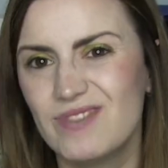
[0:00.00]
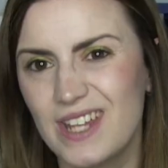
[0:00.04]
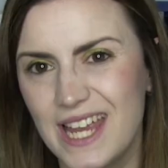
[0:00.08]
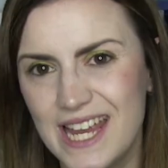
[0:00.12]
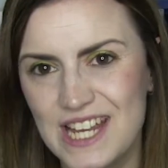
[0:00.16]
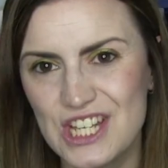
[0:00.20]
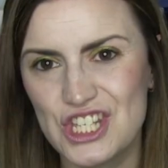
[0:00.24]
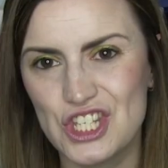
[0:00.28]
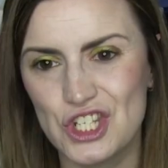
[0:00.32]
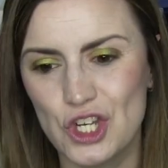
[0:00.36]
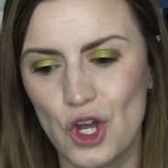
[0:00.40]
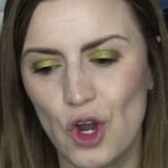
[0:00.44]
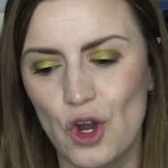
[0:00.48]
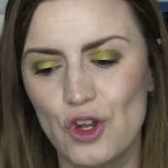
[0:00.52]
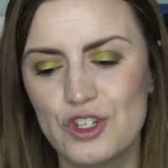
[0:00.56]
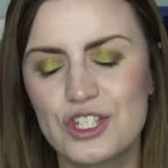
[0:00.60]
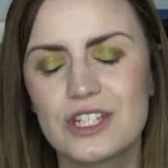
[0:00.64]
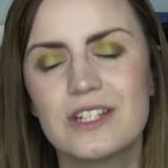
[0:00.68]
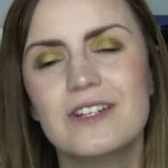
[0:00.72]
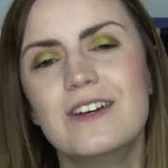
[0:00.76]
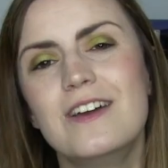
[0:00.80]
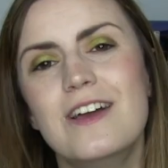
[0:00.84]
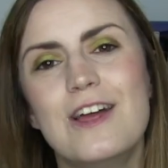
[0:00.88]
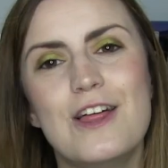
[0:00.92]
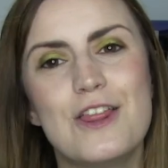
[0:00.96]
it's
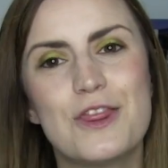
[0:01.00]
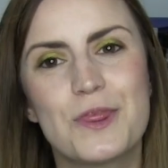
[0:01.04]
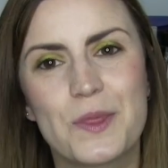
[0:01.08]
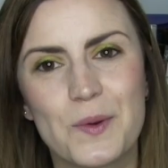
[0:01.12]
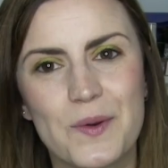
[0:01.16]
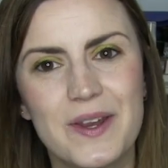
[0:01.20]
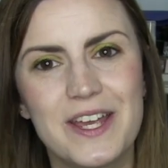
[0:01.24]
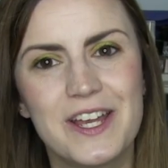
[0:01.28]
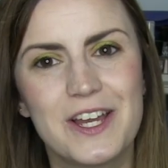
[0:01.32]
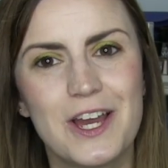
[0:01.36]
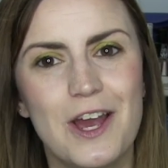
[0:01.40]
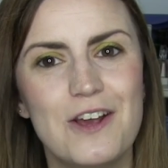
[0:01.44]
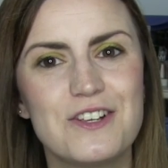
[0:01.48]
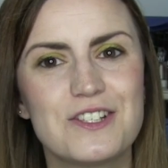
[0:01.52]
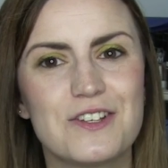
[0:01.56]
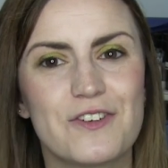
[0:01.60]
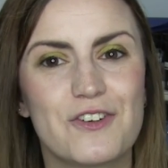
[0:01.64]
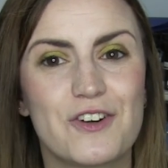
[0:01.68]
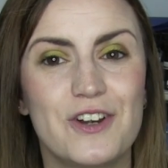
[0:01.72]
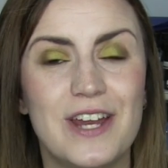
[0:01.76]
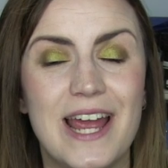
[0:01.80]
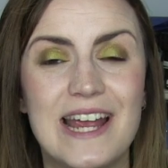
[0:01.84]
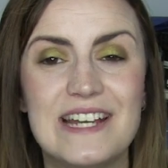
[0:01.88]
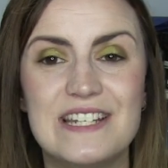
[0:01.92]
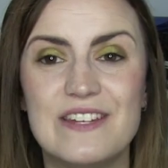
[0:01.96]
not. Three Coats of
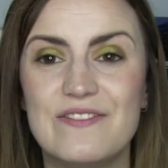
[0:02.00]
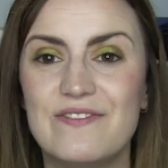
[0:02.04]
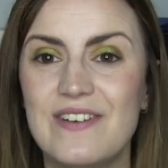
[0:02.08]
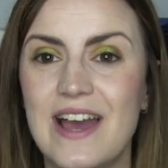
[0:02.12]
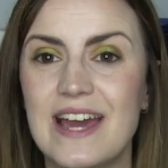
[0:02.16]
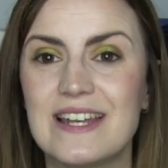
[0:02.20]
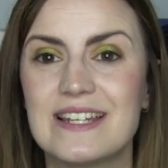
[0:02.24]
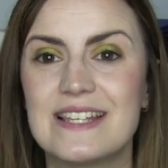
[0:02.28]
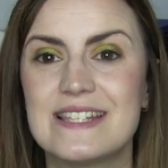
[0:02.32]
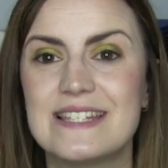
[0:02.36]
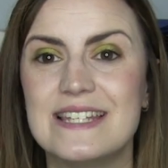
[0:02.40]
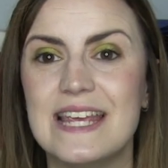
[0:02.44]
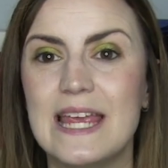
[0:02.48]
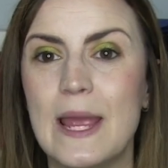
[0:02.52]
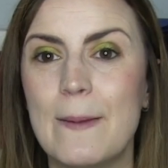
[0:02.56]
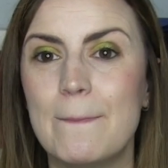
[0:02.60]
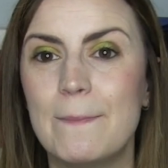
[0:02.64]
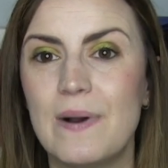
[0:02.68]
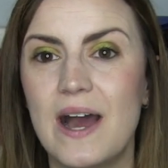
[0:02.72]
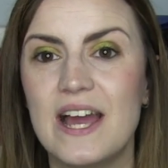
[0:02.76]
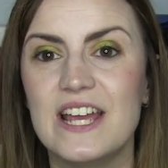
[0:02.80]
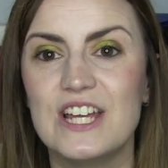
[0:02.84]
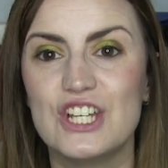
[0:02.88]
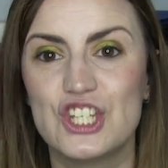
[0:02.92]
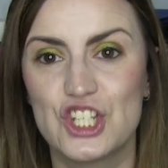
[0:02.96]
Creative Fantasy
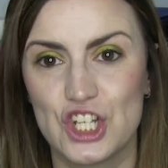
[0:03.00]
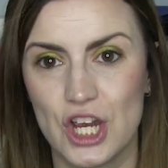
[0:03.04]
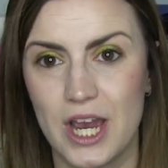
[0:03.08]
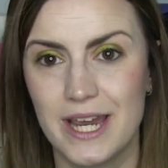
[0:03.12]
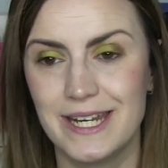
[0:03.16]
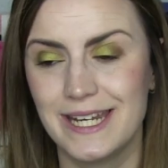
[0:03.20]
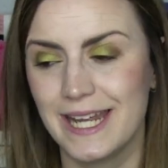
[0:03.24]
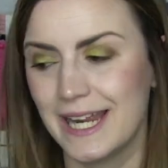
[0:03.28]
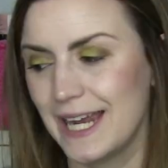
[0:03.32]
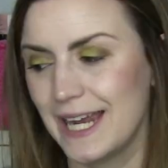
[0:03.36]
by China